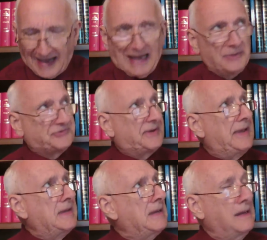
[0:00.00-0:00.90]
as
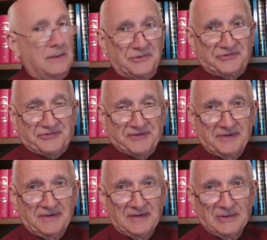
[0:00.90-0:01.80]
He is,
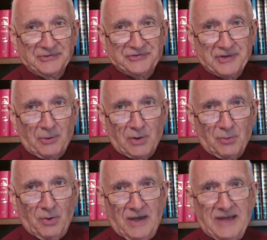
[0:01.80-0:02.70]
so
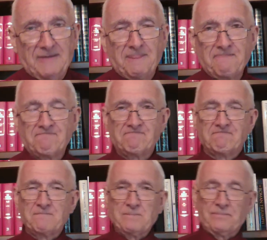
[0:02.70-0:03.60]
are we
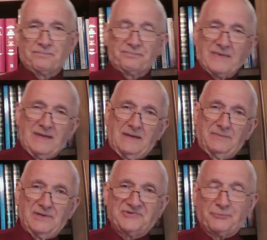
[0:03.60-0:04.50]

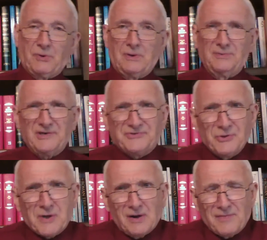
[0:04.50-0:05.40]
in this world. Did
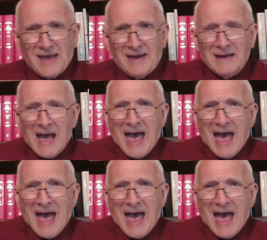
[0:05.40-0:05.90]
you hear that?